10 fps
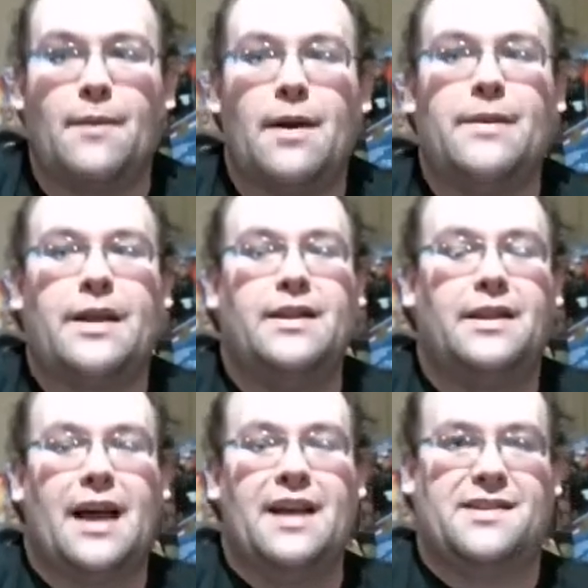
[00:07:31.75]
I mean, the
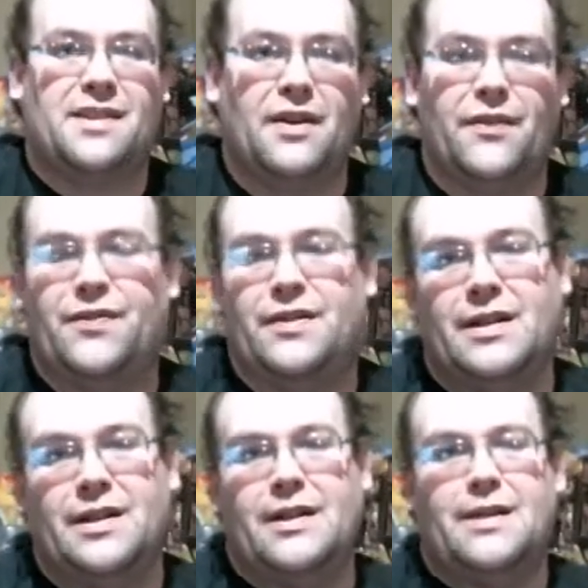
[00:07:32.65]
likes of,
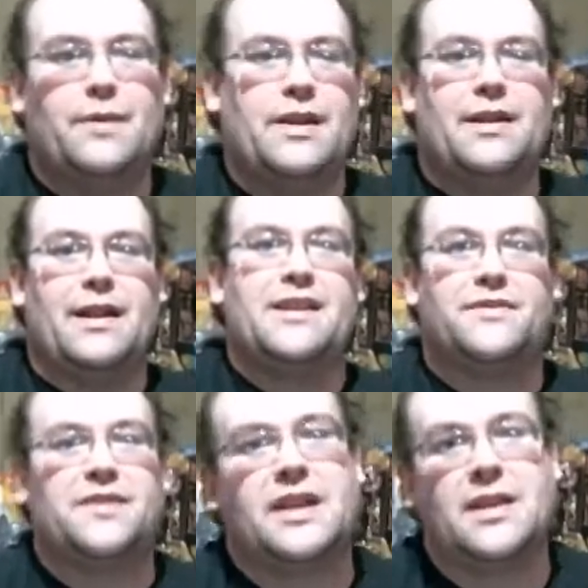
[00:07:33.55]
I mean, the likes
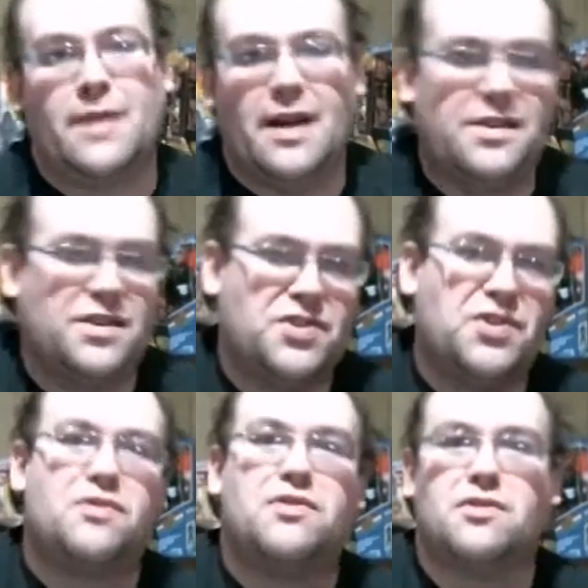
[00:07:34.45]
of Ted DiBiase
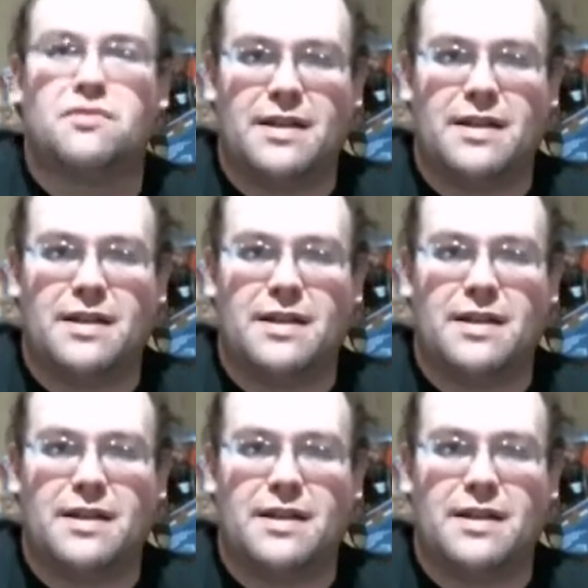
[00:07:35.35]
Jr.